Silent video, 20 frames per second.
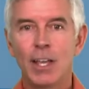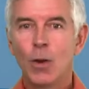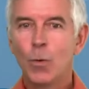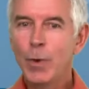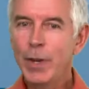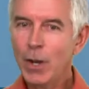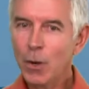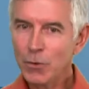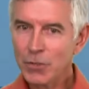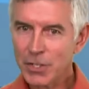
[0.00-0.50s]

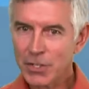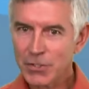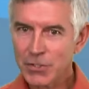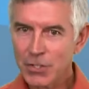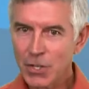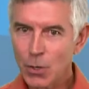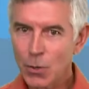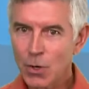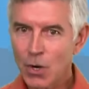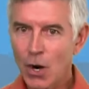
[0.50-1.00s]
We don't just
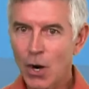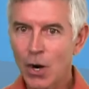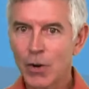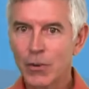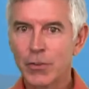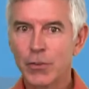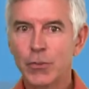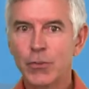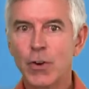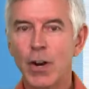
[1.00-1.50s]
tow cars
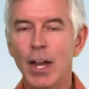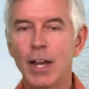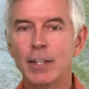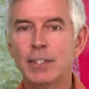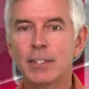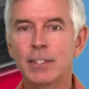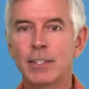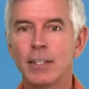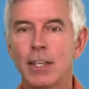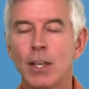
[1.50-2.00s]
and
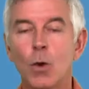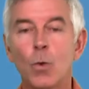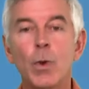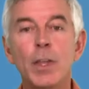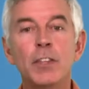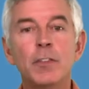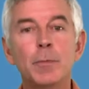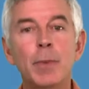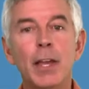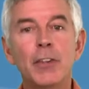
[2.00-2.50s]
trucks. We
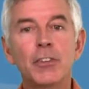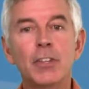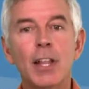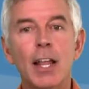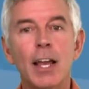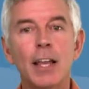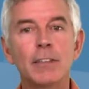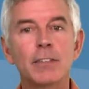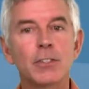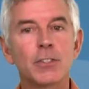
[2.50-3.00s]

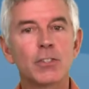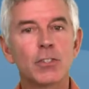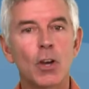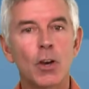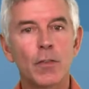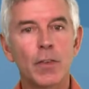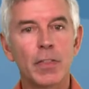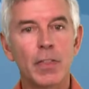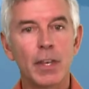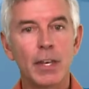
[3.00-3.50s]
specialize in
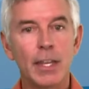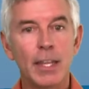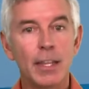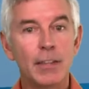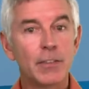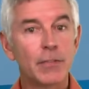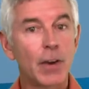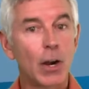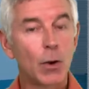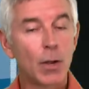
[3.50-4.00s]
solving the needs
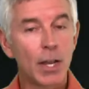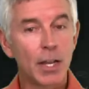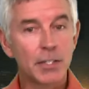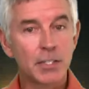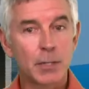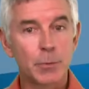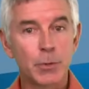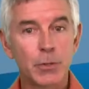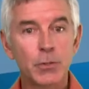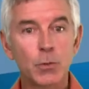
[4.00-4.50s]
of our
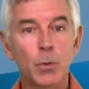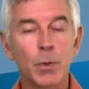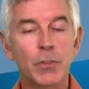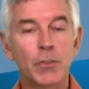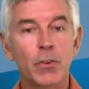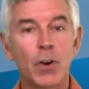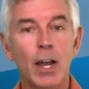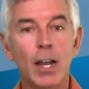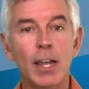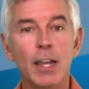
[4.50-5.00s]
customers with
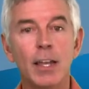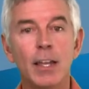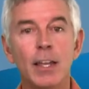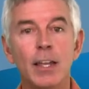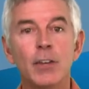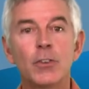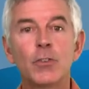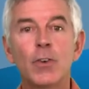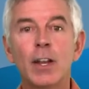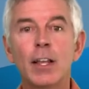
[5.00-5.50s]
truck,
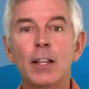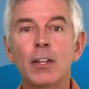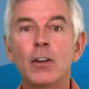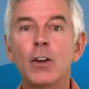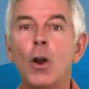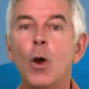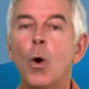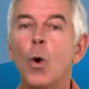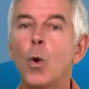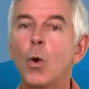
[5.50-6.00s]
trailer,
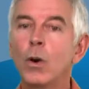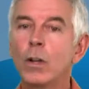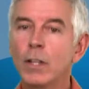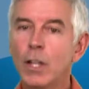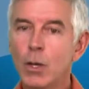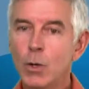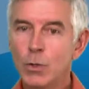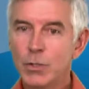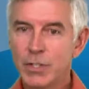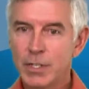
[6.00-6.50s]
or
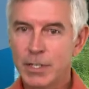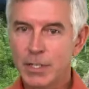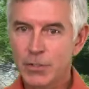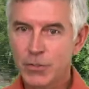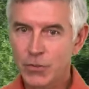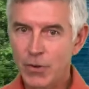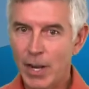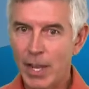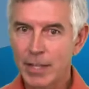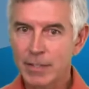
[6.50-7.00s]
loads in
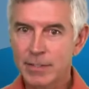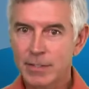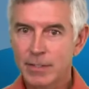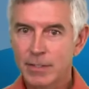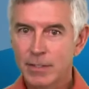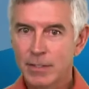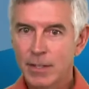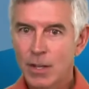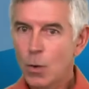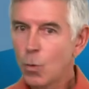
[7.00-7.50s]
distress.
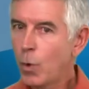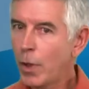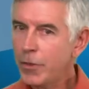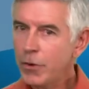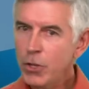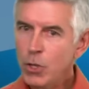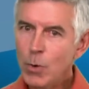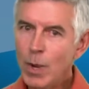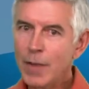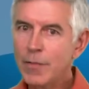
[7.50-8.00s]
Whether
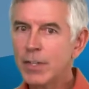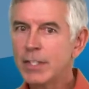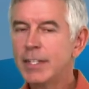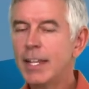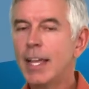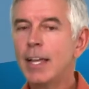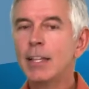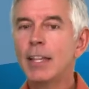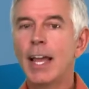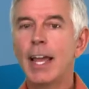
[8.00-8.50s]
you have a
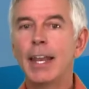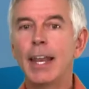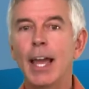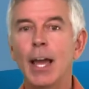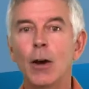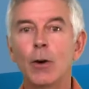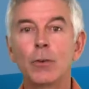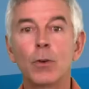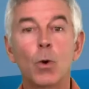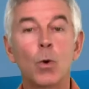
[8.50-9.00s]
taillight
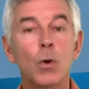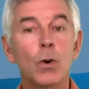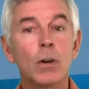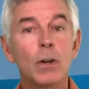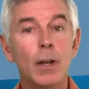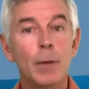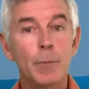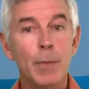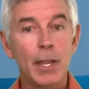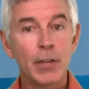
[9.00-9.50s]
out or
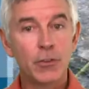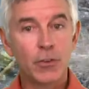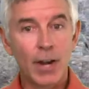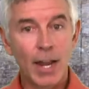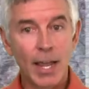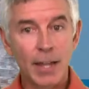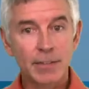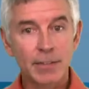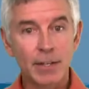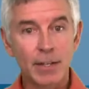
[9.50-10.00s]
a major
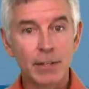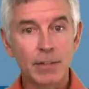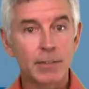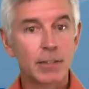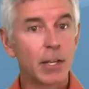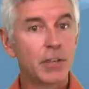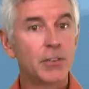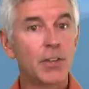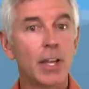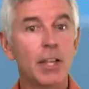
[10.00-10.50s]
accident,
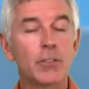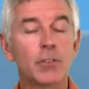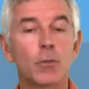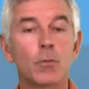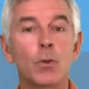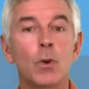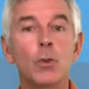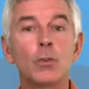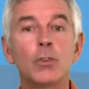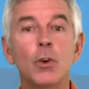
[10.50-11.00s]
such as a
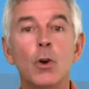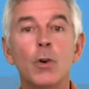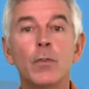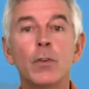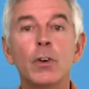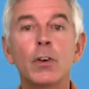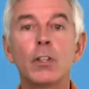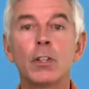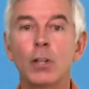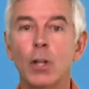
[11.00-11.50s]

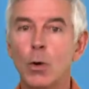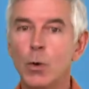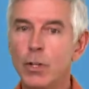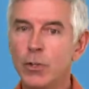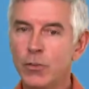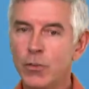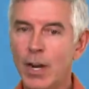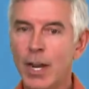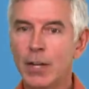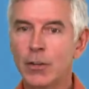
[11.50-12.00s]
rolled-over, loaded
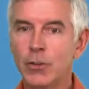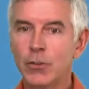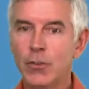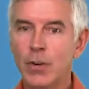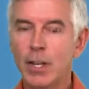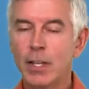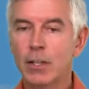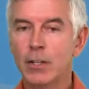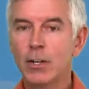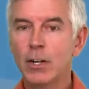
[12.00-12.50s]

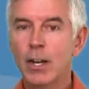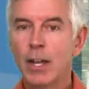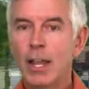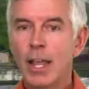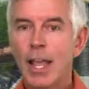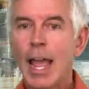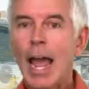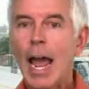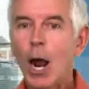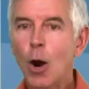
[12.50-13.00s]
tractor-trailer,
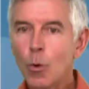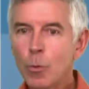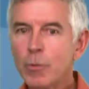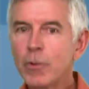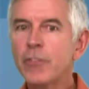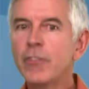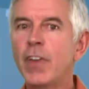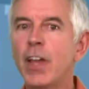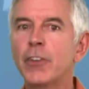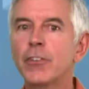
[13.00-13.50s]
our
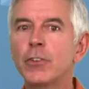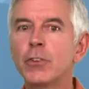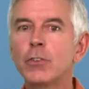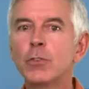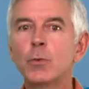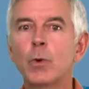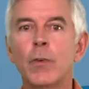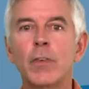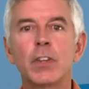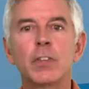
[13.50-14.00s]

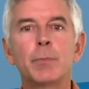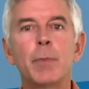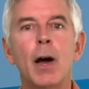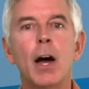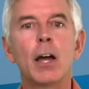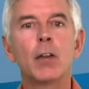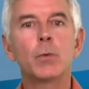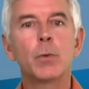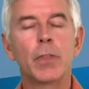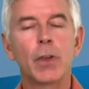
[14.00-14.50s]
professionals will
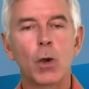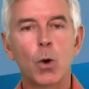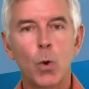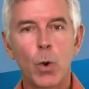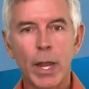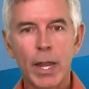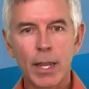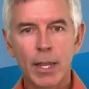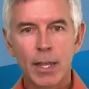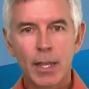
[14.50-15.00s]
respond with a
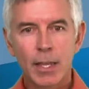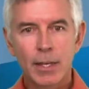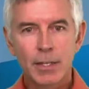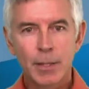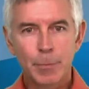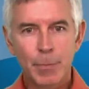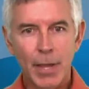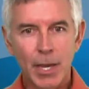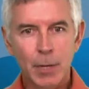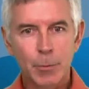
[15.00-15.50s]
quick,
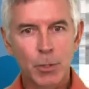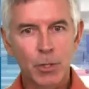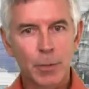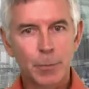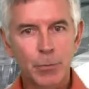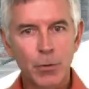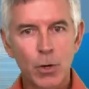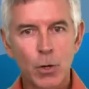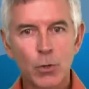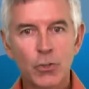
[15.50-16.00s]
dependable
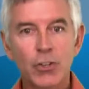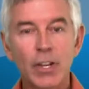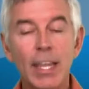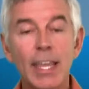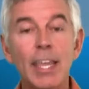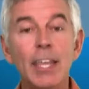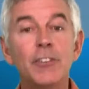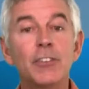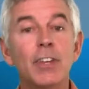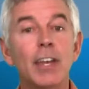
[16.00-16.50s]
approach
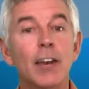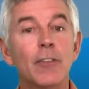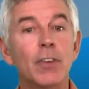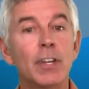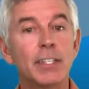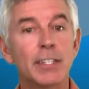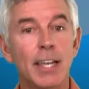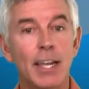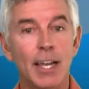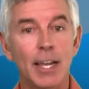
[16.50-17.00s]
each and every
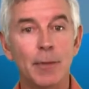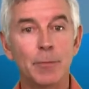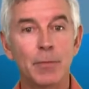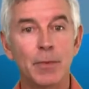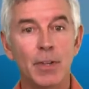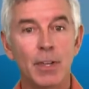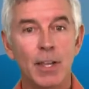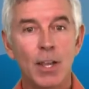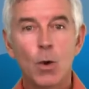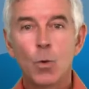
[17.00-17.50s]
time.
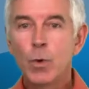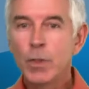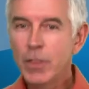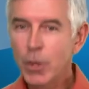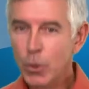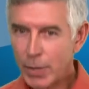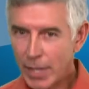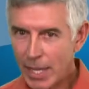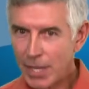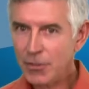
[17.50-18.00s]
With
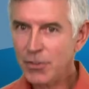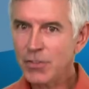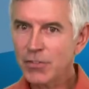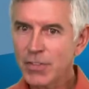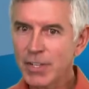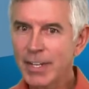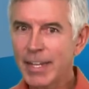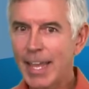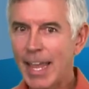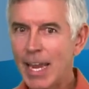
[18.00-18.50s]
locations
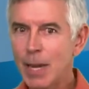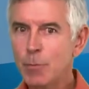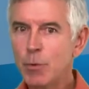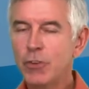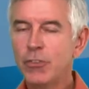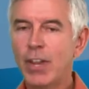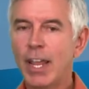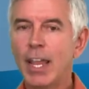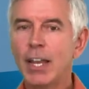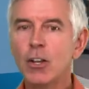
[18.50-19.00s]
in
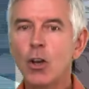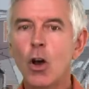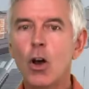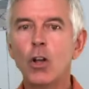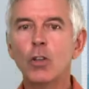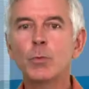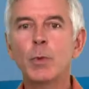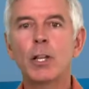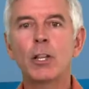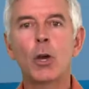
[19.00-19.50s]
Cambridge and
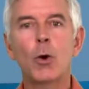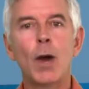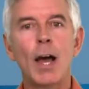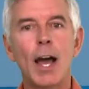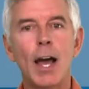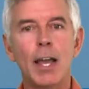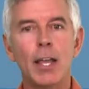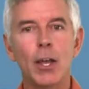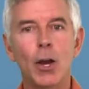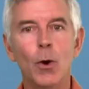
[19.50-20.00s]
Caldwell,
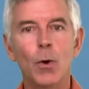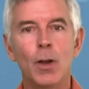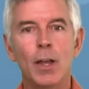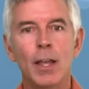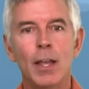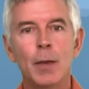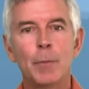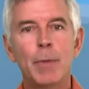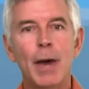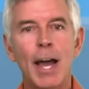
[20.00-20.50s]
Ohio,
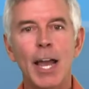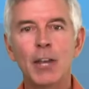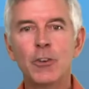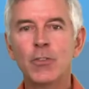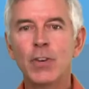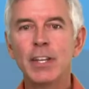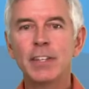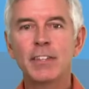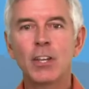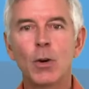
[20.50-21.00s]
Pine
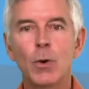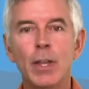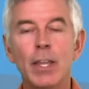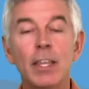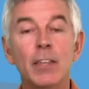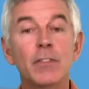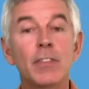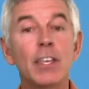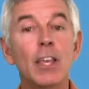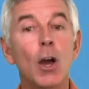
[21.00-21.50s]
Tree Towing
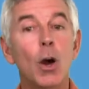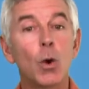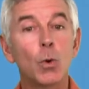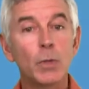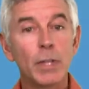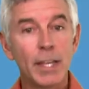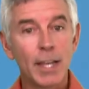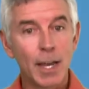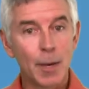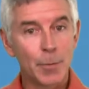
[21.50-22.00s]
is the
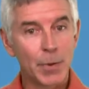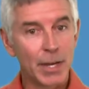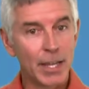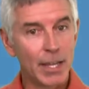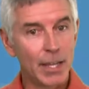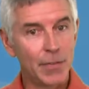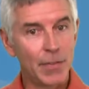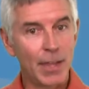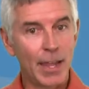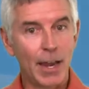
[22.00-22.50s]
only company
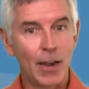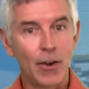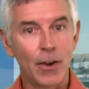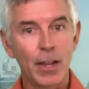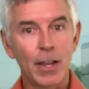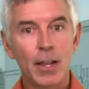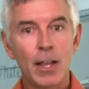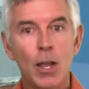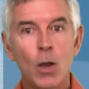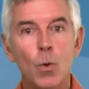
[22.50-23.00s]
in the
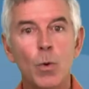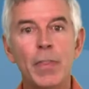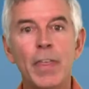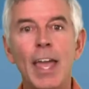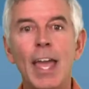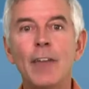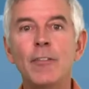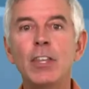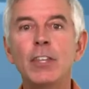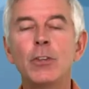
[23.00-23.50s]
area with
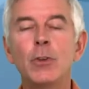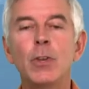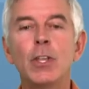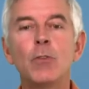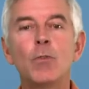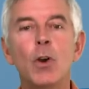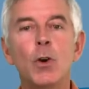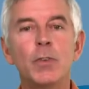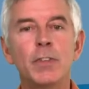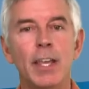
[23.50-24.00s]
heavy-duty
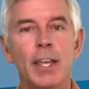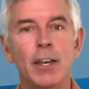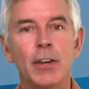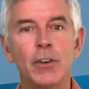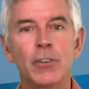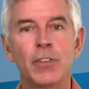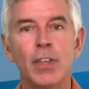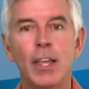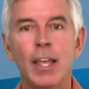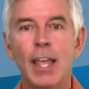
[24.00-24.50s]

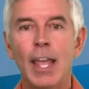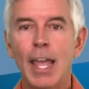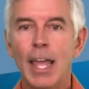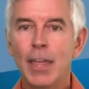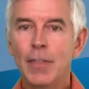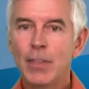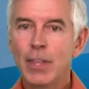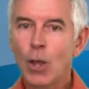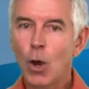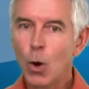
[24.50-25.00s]
rotators
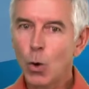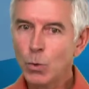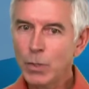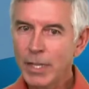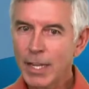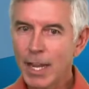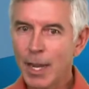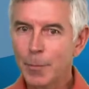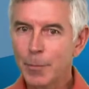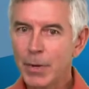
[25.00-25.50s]
and the only
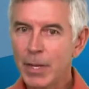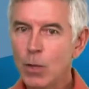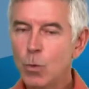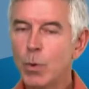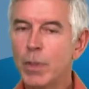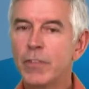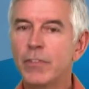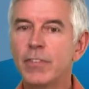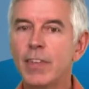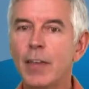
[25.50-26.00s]
company
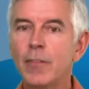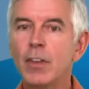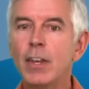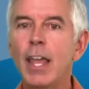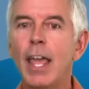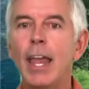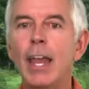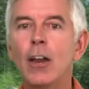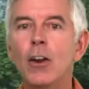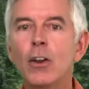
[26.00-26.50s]
with seven
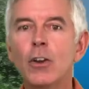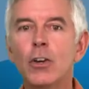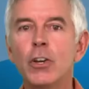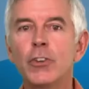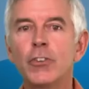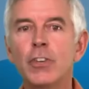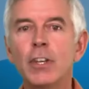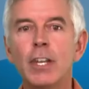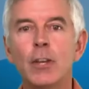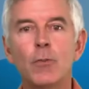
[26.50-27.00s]
air
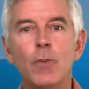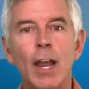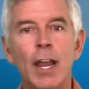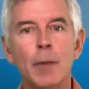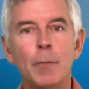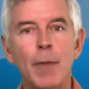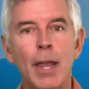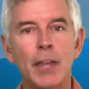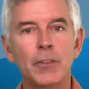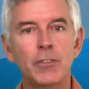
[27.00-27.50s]
cushion and
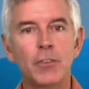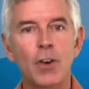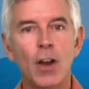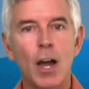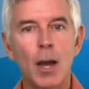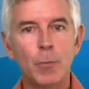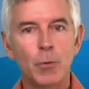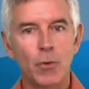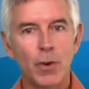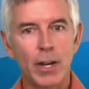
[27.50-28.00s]
wreckmaster
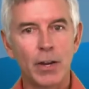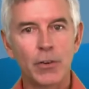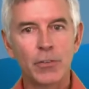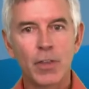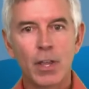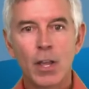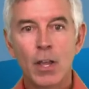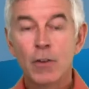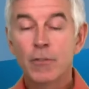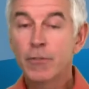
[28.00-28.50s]
operators
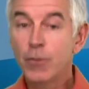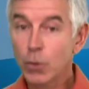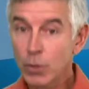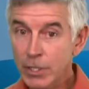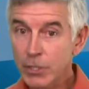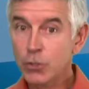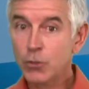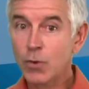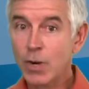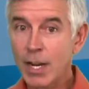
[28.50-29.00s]
fully
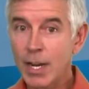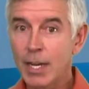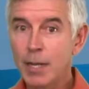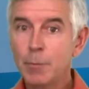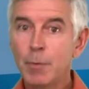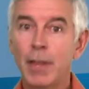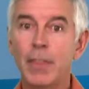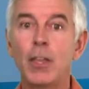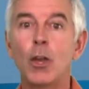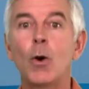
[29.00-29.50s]
trained
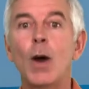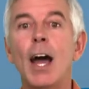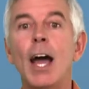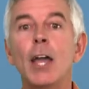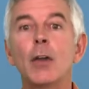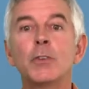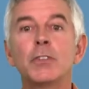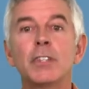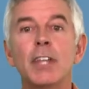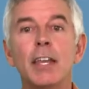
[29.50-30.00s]
by the
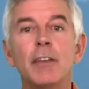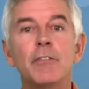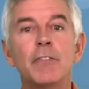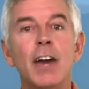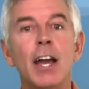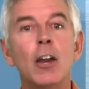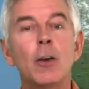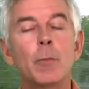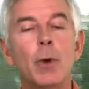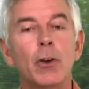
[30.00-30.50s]
Ohio State
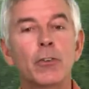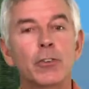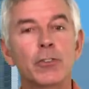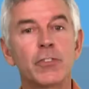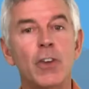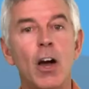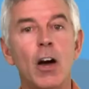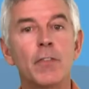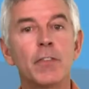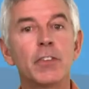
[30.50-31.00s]
Fire Marshal's
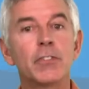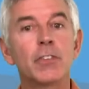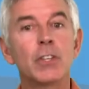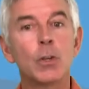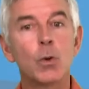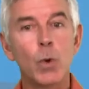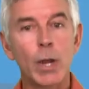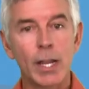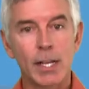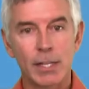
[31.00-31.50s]
Office in
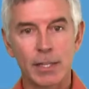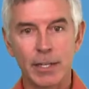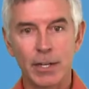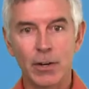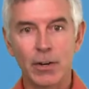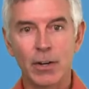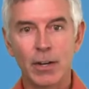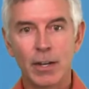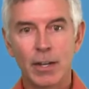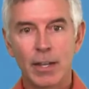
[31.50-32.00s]
Quick Clear.